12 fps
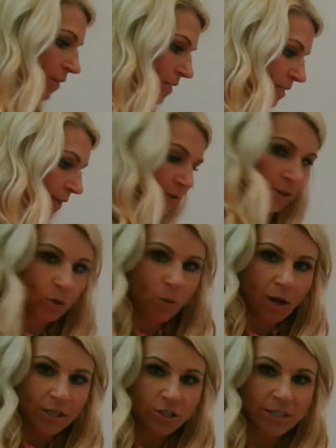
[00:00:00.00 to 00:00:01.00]
these other
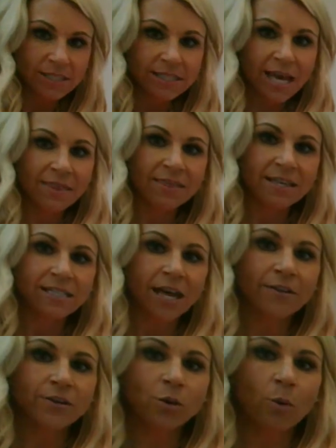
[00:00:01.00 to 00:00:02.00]
quadrants, and these
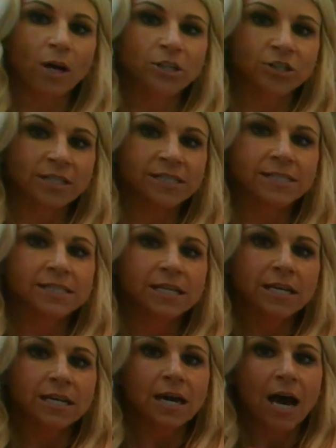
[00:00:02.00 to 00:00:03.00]
other quadrants
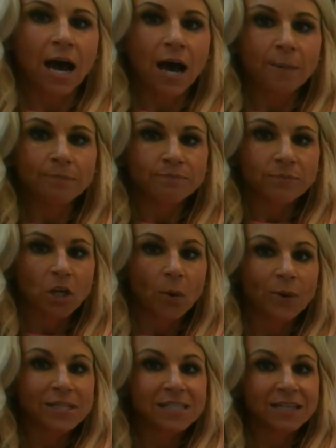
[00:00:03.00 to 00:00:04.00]

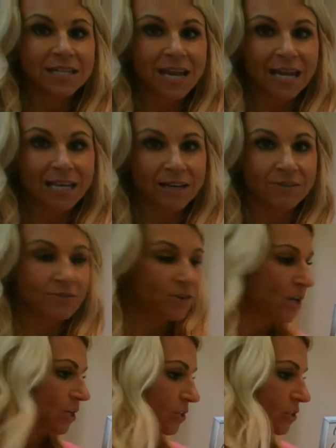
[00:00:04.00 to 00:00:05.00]
go into the negative.
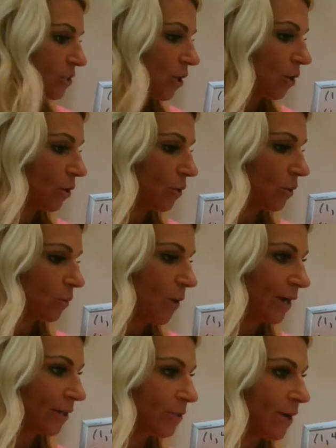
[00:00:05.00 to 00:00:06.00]
So
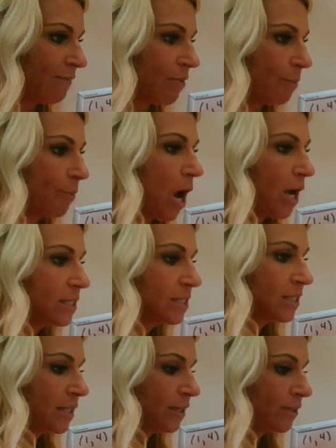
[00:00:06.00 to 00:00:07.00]
while you have the
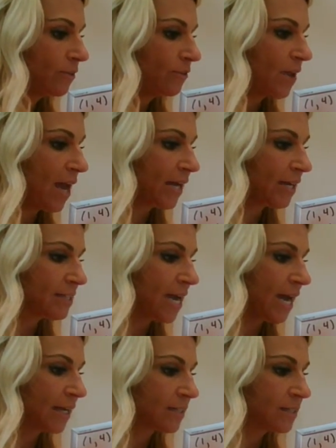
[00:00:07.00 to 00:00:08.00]
positive
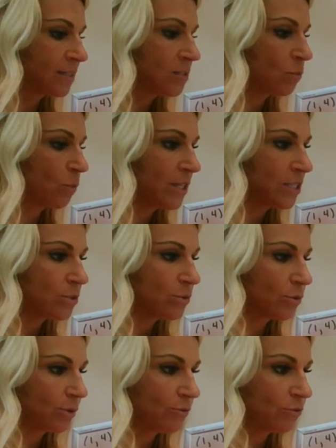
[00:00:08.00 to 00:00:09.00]
x-axis, 1, 2,
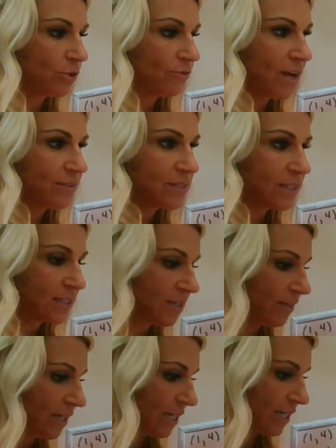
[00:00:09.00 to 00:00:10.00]
3, 4, 5, 6,
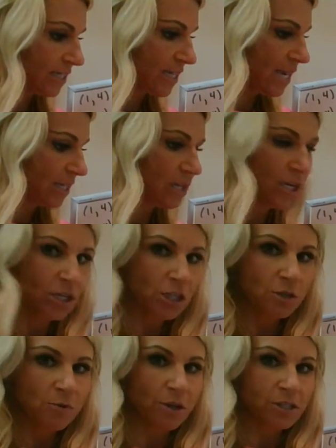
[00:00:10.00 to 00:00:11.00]
7, 8, 9, 10,
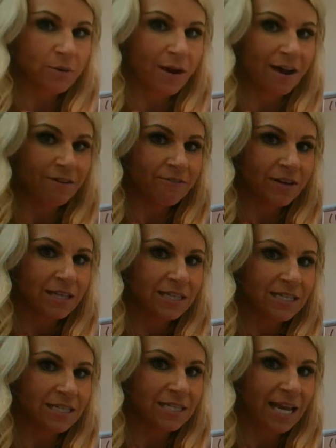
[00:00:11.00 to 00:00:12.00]
you also have
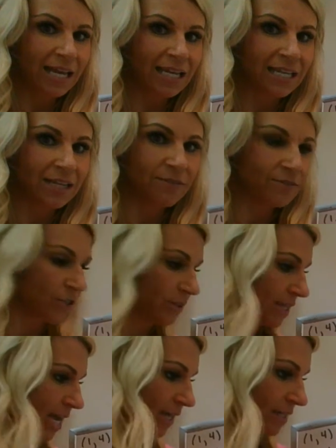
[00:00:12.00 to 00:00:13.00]
negatives on
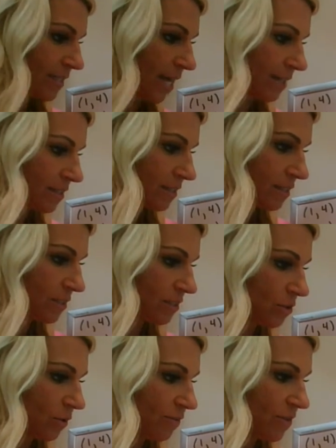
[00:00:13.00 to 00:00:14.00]
the x-axis.
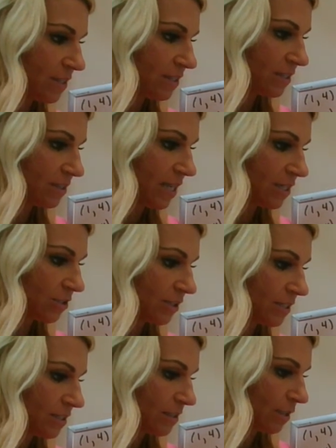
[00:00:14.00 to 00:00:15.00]
So if this center
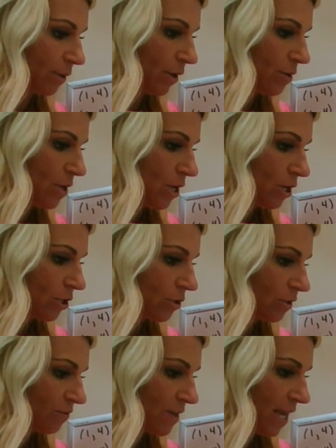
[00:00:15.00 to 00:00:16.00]
is 0,
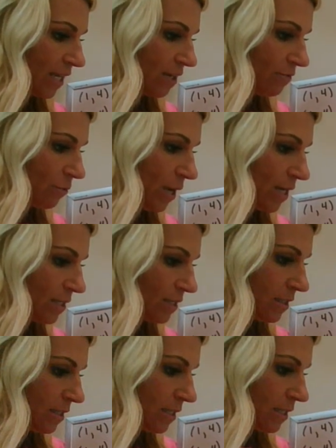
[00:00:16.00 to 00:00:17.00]
you have -1,
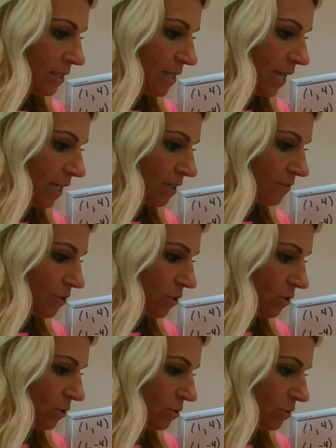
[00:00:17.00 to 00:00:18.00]

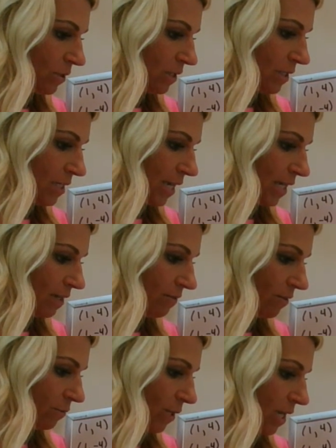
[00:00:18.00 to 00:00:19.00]
-2,
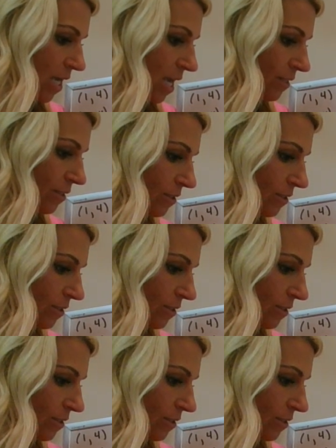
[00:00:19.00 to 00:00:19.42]
-3, and